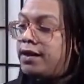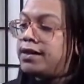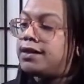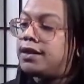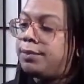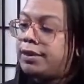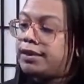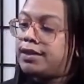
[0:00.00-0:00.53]

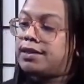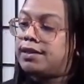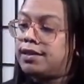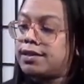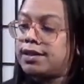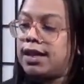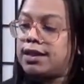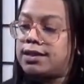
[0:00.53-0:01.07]
See, but this
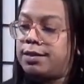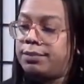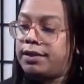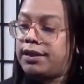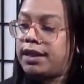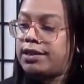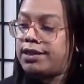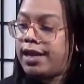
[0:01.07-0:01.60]
looks like something
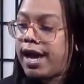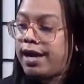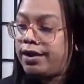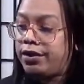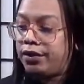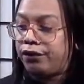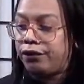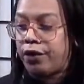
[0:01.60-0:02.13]
that she had in
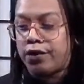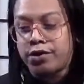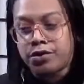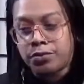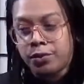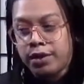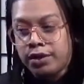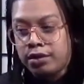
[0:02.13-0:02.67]
the first
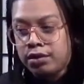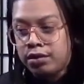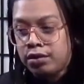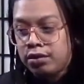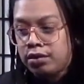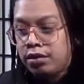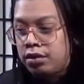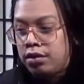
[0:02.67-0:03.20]
one,
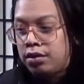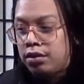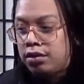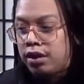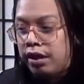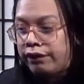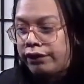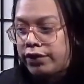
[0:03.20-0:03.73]

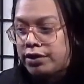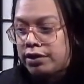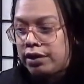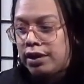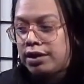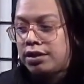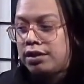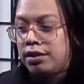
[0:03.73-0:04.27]
the first
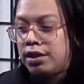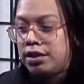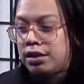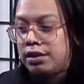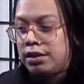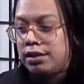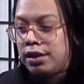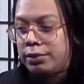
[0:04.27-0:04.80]
collection that she
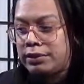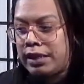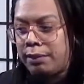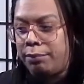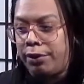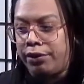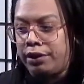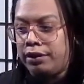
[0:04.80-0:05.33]
did that was like
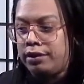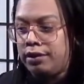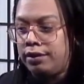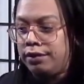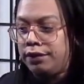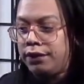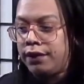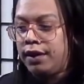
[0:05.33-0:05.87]
burgundy,
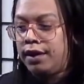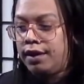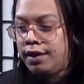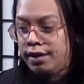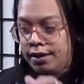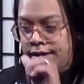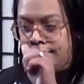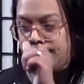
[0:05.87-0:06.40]

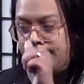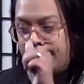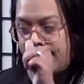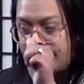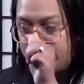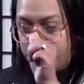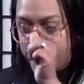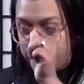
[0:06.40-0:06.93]
that
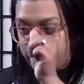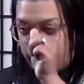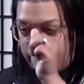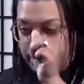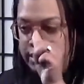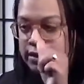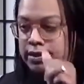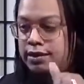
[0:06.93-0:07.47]
kind of was
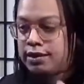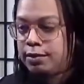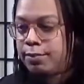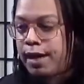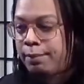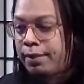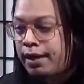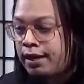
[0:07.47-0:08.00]
reminiscent to
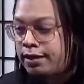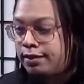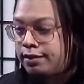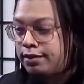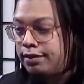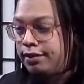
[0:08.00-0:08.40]
Popeyes.